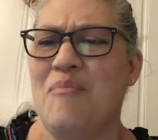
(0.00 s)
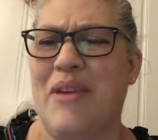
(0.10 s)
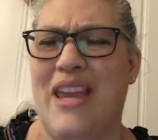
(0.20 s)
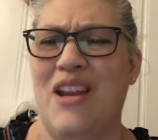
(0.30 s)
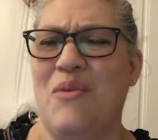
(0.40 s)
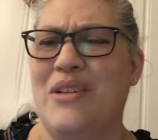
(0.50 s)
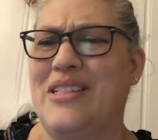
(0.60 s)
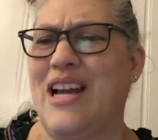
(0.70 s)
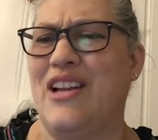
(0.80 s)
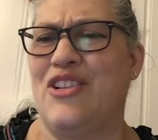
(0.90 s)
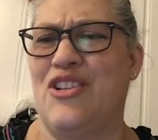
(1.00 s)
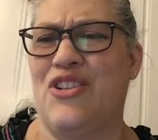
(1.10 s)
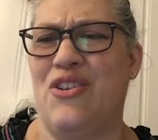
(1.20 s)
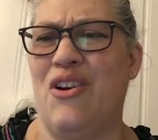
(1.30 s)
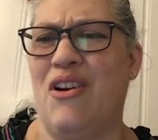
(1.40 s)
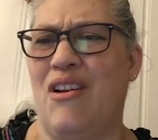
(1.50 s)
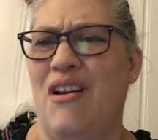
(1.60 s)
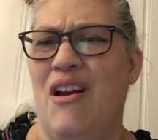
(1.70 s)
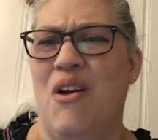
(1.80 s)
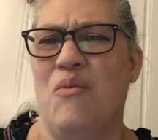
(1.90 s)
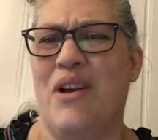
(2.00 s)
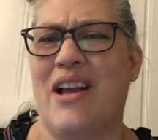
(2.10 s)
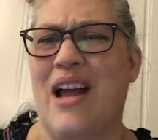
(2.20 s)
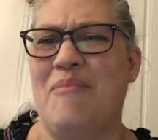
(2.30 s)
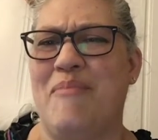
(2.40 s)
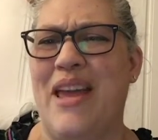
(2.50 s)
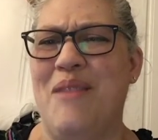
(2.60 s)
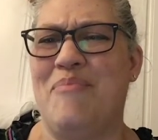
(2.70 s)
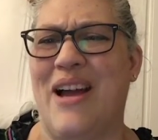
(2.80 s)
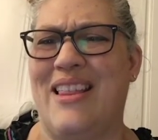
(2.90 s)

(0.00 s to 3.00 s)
Peter was not sure what God meant by